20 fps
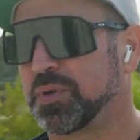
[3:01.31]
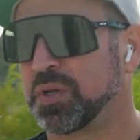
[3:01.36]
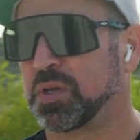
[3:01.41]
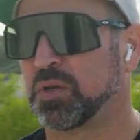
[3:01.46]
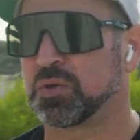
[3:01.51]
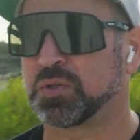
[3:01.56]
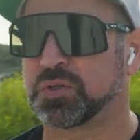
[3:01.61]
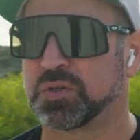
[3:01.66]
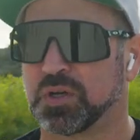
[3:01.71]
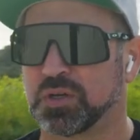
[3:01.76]
but it
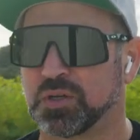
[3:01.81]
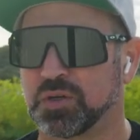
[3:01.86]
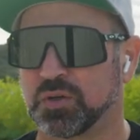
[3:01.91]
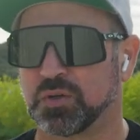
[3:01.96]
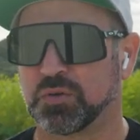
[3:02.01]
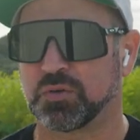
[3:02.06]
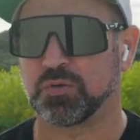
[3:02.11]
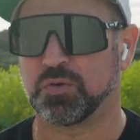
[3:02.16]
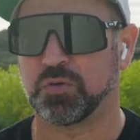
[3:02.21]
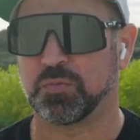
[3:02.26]
looks like it
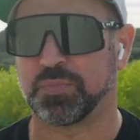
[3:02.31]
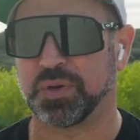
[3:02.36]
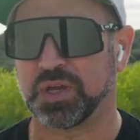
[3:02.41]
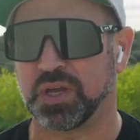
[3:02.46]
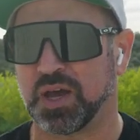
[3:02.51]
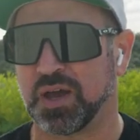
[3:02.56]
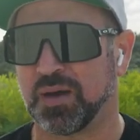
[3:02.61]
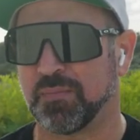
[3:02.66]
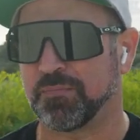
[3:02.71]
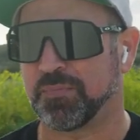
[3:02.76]
could be
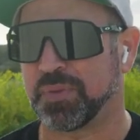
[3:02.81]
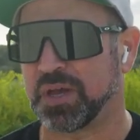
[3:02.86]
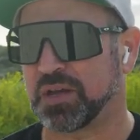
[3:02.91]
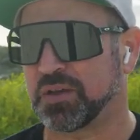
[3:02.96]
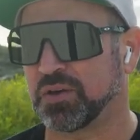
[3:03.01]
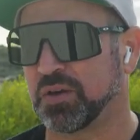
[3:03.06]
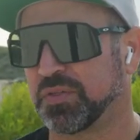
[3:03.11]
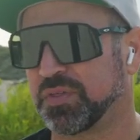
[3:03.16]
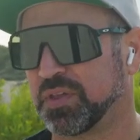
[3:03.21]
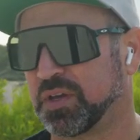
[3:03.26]
a humpback,
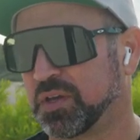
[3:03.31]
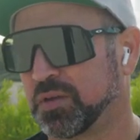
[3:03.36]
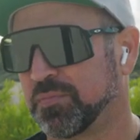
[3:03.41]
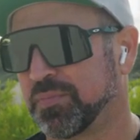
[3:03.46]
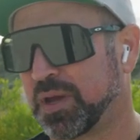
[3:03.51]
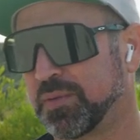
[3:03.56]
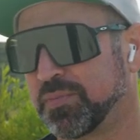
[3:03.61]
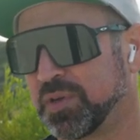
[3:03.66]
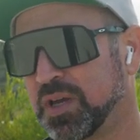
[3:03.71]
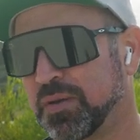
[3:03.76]
I think, a
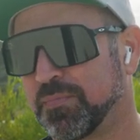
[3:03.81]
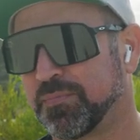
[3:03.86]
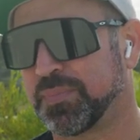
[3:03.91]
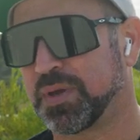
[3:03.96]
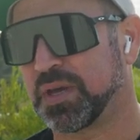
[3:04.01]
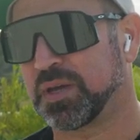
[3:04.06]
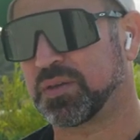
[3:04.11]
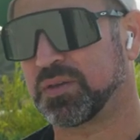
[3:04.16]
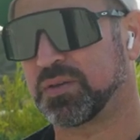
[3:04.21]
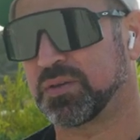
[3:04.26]
baby humpback.